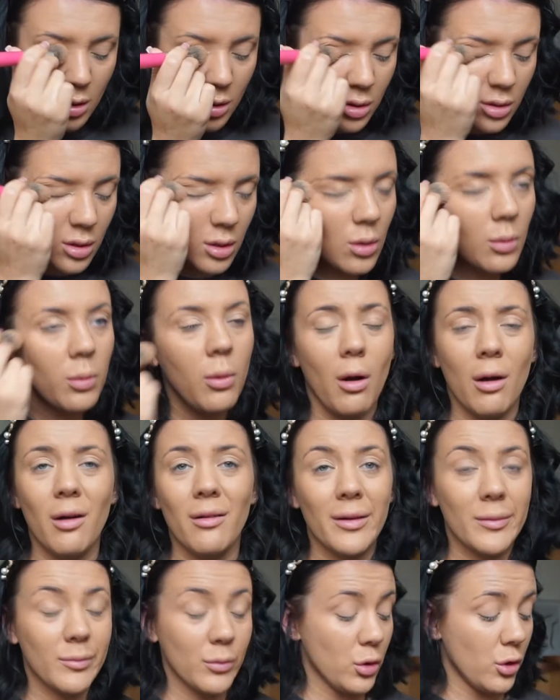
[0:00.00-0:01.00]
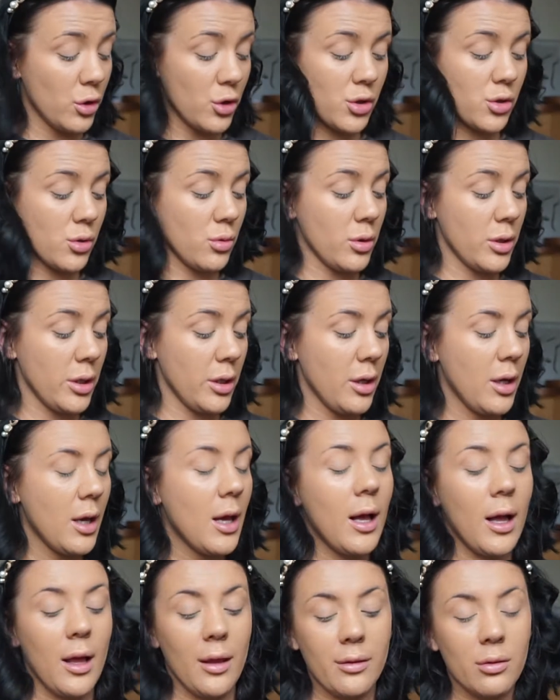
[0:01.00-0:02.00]
So you know what, I'm going to show you.
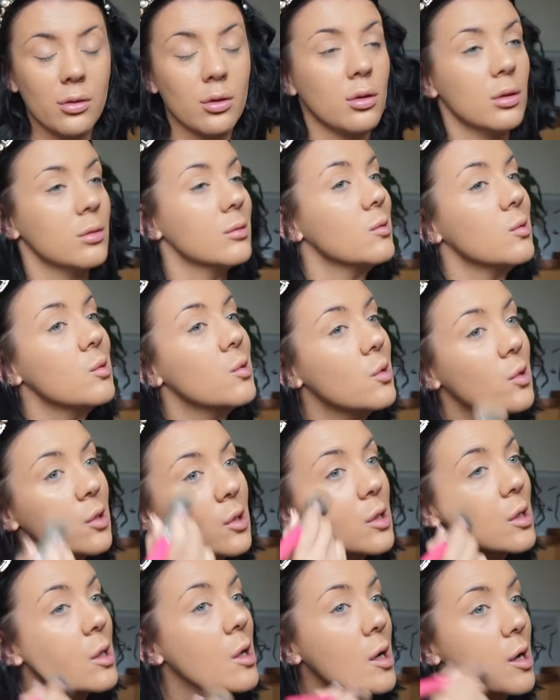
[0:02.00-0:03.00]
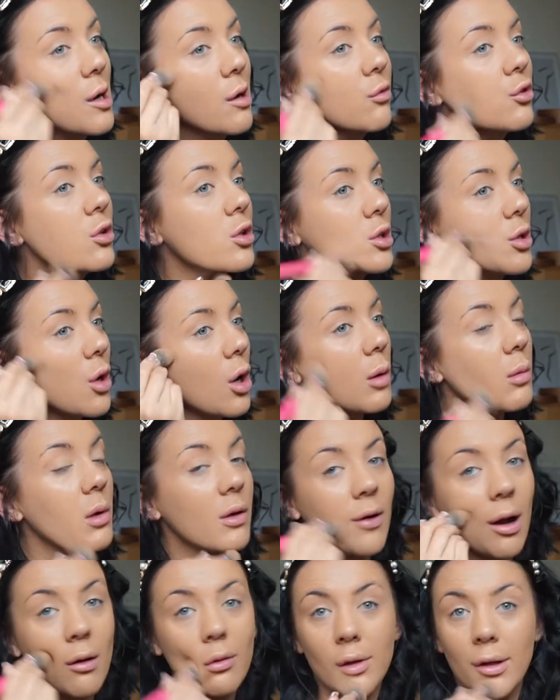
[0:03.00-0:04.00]
I thought I'm just starting my
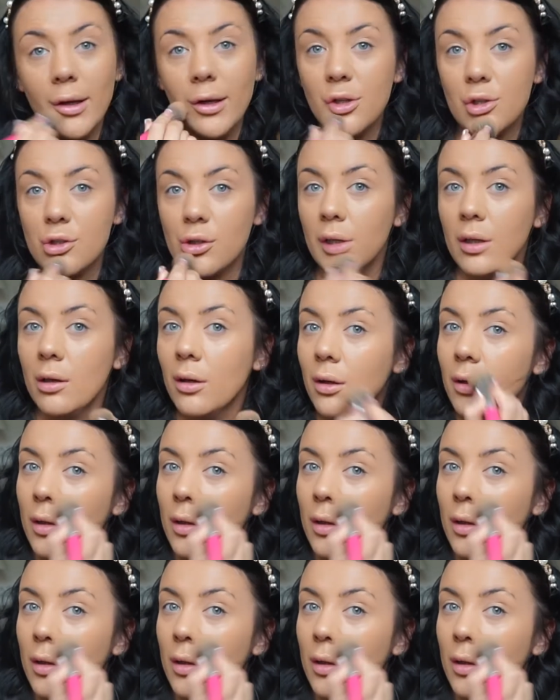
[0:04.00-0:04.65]
foundation,